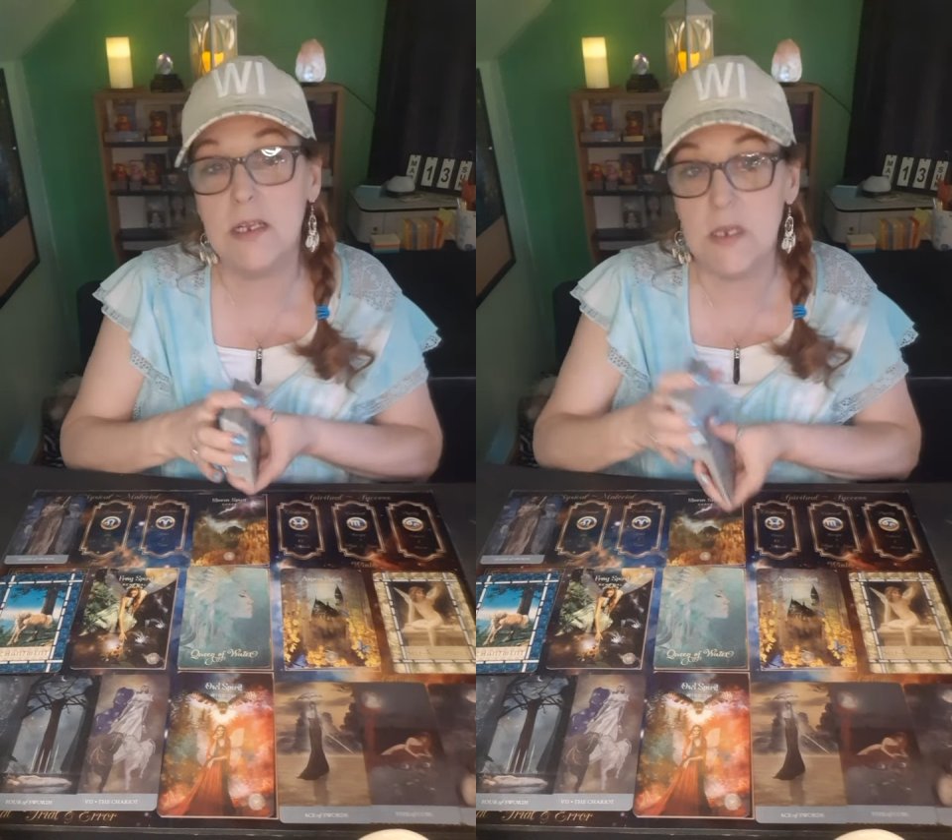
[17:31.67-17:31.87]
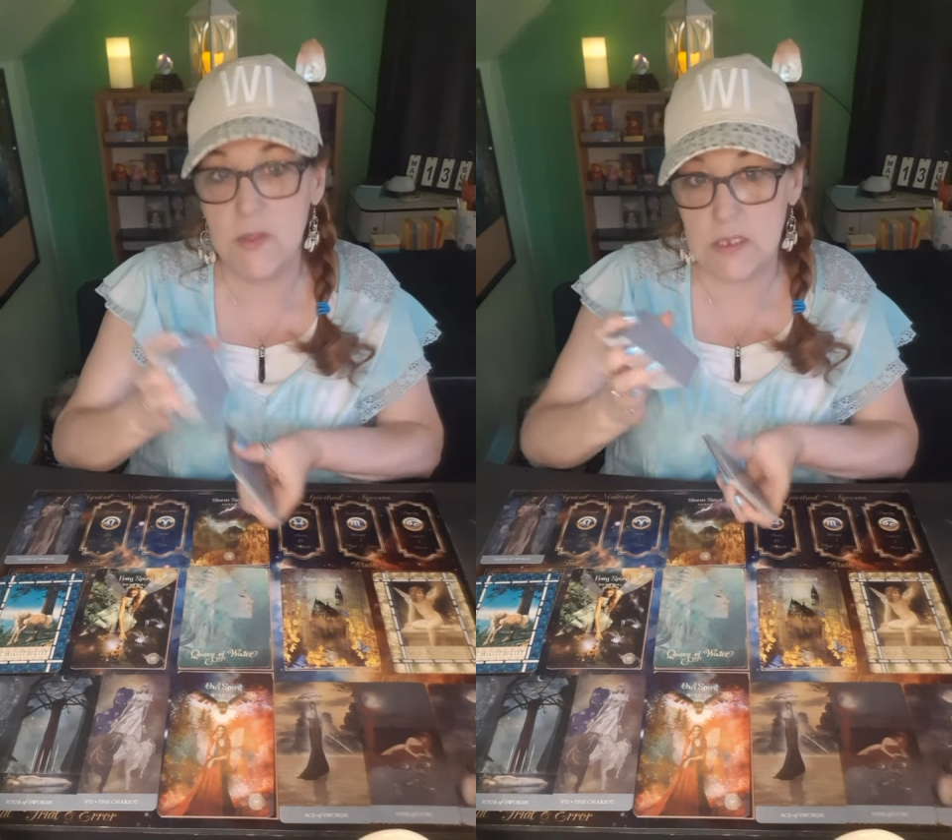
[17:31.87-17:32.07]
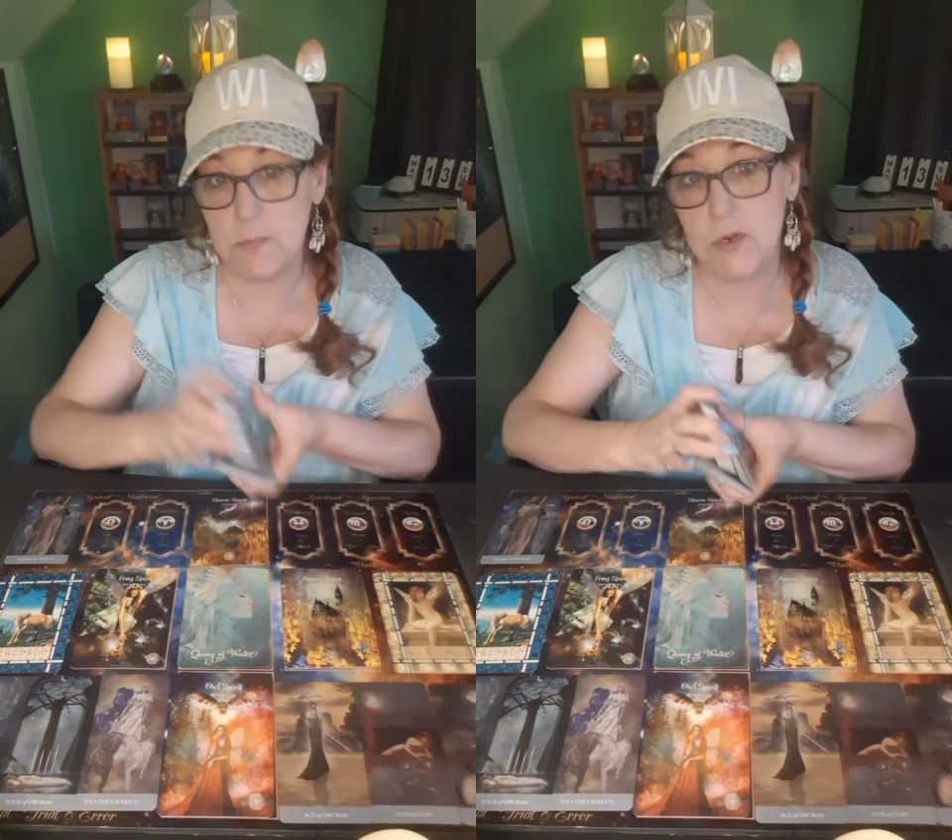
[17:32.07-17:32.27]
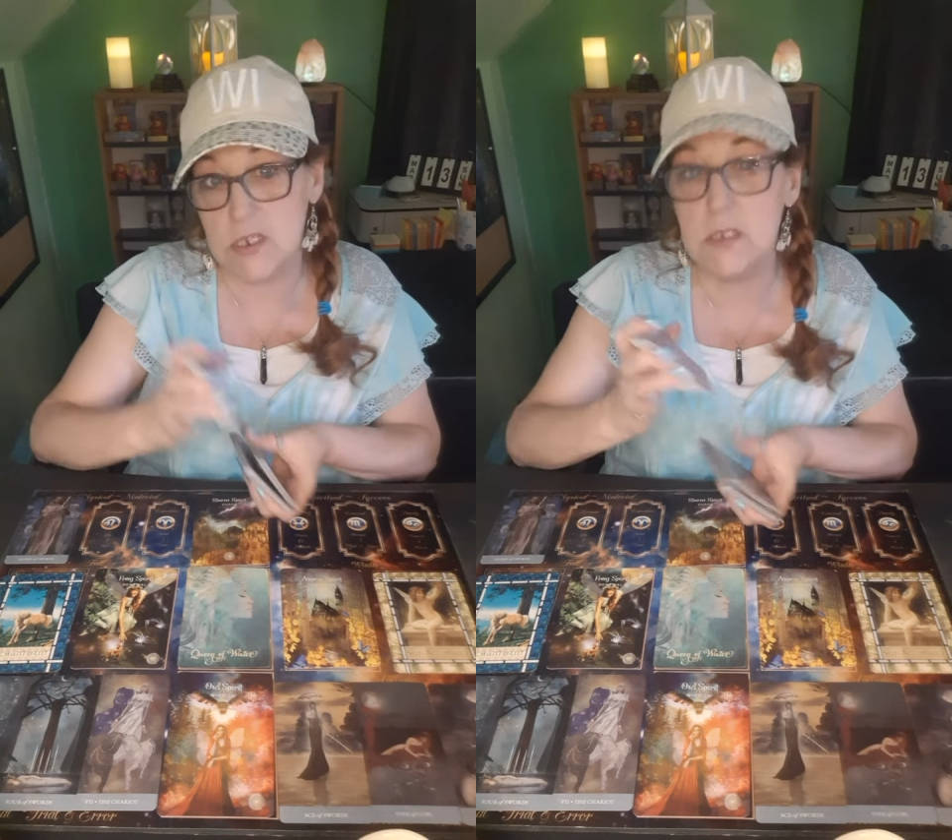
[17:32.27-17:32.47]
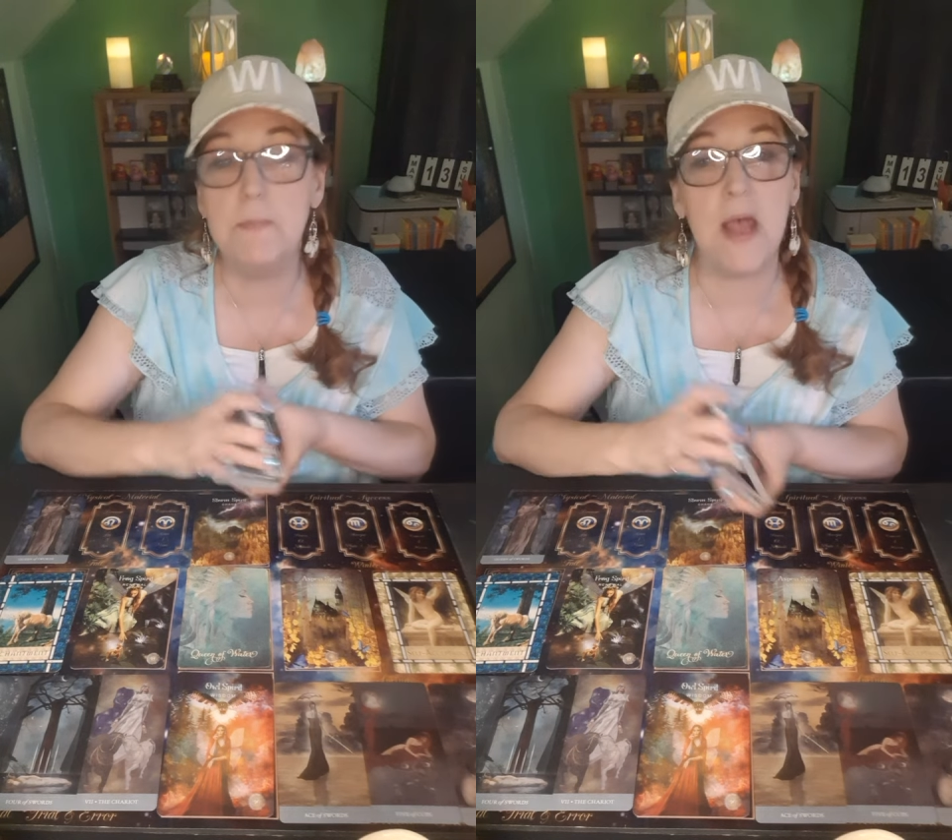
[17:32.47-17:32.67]
into this
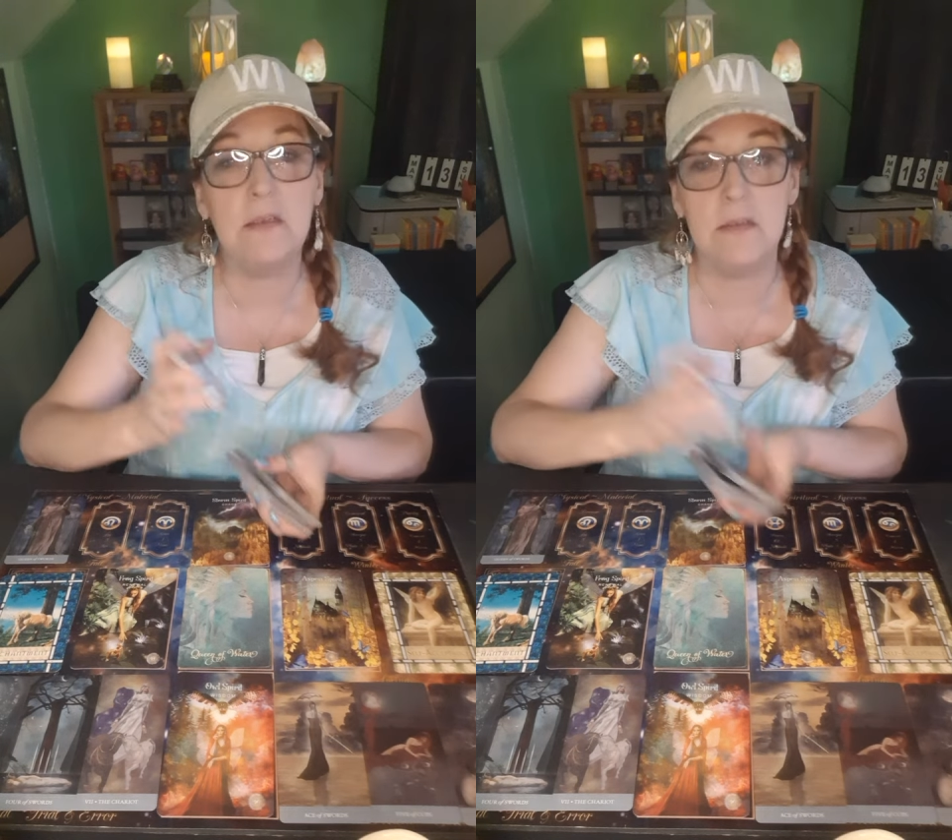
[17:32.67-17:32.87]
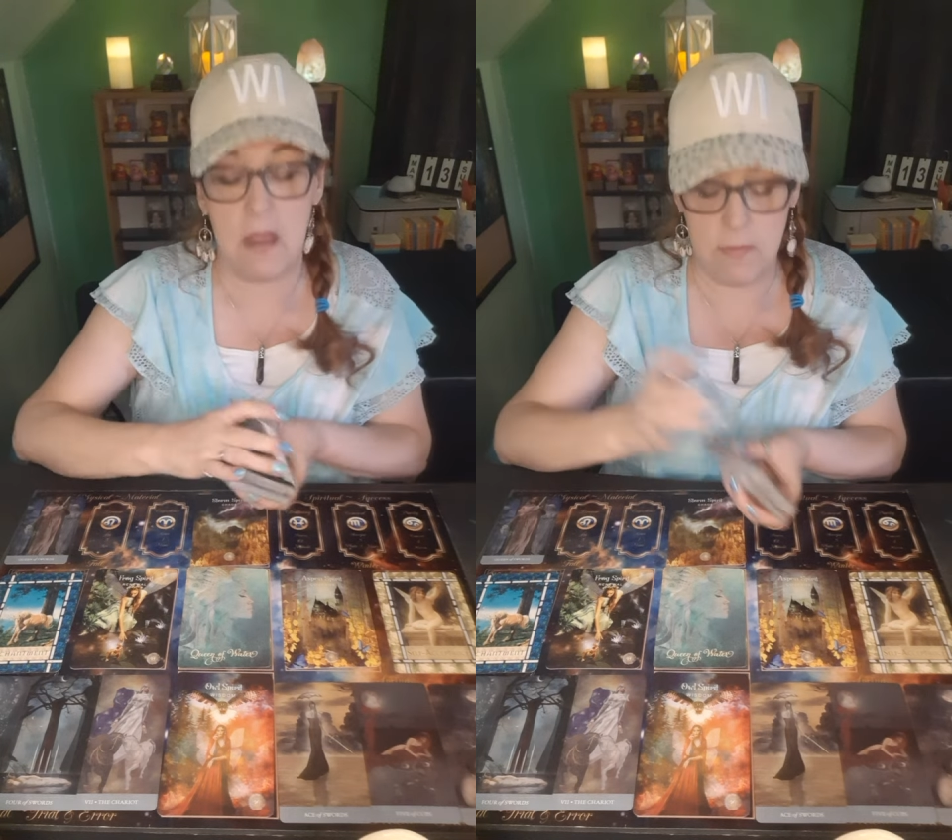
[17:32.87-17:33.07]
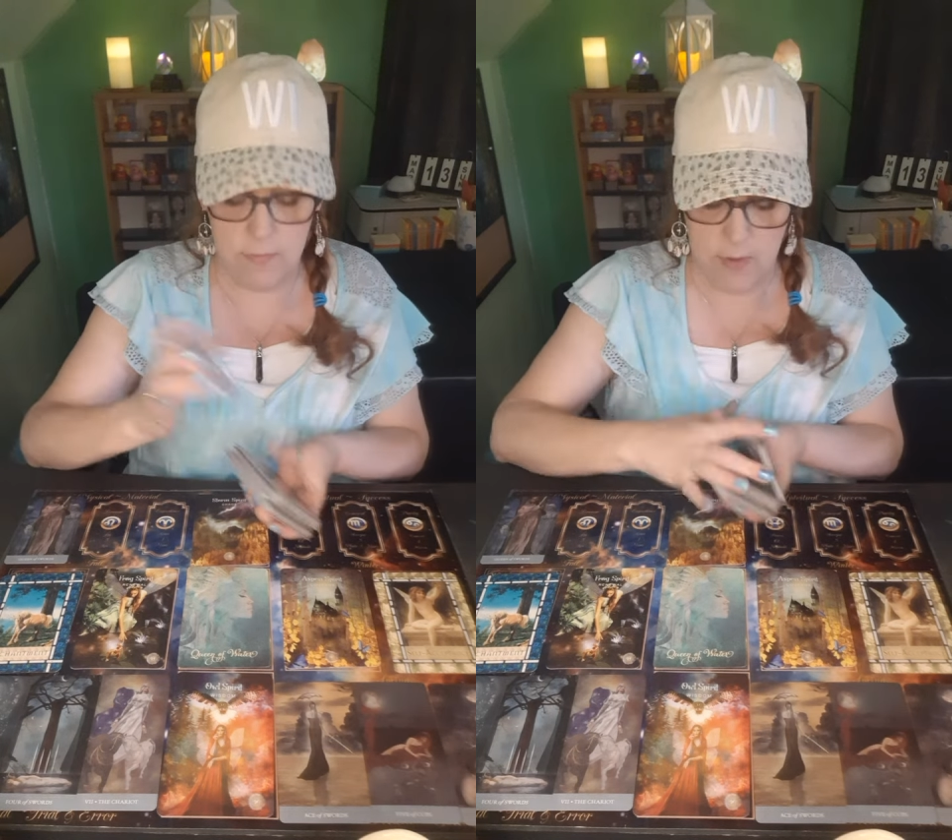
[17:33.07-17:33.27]
perspective